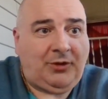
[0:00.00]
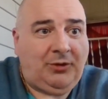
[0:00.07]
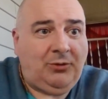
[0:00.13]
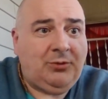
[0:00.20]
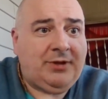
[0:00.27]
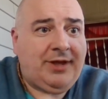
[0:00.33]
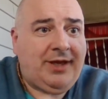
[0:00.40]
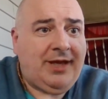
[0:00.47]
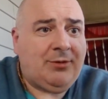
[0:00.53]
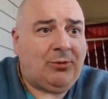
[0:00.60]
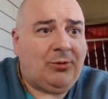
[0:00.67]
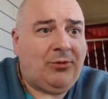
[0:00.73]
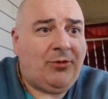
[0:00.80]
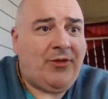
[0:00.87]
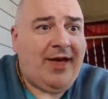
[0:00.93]
Okay,
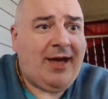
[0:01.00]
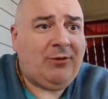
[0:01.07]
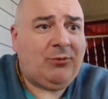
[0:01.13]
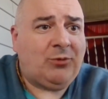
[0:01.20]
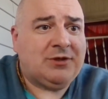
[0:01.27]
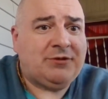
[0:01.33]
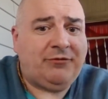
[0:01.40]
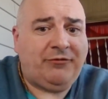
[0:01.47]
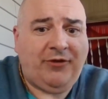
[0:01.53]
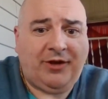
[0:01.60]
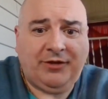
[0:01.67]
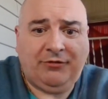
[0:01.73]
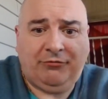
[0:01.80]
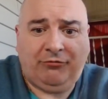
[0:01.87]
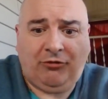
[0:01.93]
well, that was fun
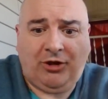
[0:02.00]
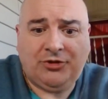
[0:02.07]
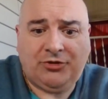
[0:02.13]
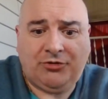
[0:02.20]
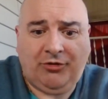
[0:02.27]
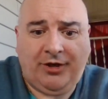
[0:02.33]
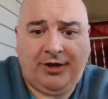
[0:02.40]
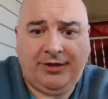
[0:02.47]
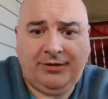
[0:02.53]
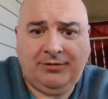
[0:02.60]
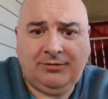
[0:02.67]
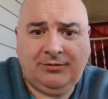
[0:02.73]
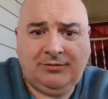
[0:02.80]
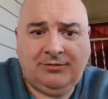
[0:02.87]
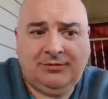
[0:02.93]
and frustrating.
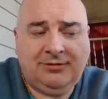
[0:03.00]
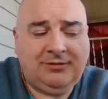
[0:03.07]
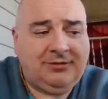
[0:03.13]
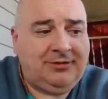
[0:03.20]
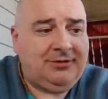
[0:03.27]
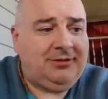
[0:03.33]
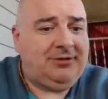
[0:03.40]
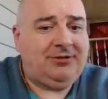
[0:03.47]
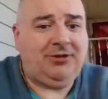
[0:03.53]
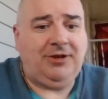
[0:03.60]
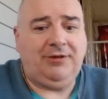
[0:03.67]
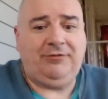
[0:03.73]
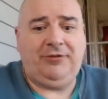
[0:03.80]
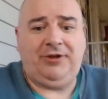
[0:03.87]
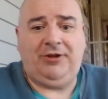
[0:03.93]
Trying
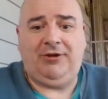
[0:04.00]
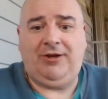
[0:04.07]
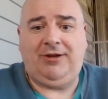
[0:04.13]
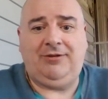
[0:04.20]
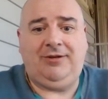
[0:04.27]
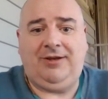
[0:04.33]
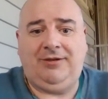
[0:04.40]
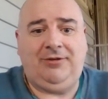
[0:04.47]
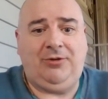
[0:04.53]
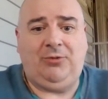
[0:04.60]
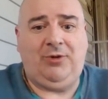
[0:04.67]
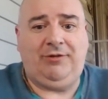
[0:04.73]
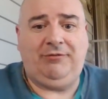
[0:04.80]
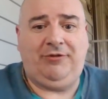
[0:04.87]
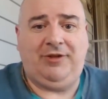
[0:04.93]
to figure out, I don't know
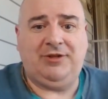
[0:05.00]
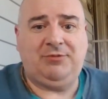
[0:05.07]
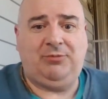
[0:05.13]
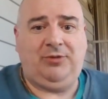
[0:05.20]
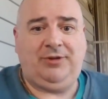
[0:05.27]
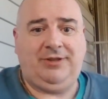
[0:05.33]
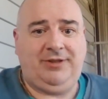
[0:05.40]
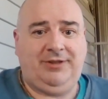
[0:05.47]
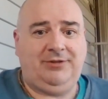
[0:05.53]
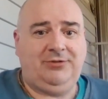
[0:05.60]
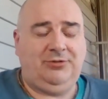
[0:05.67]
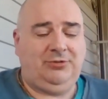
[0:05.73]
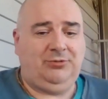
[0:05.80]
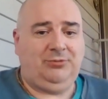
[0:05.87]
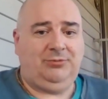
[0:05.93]
what Facebook did
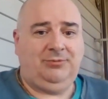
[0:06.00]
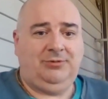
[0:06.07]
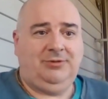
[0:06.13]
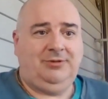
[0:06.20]
to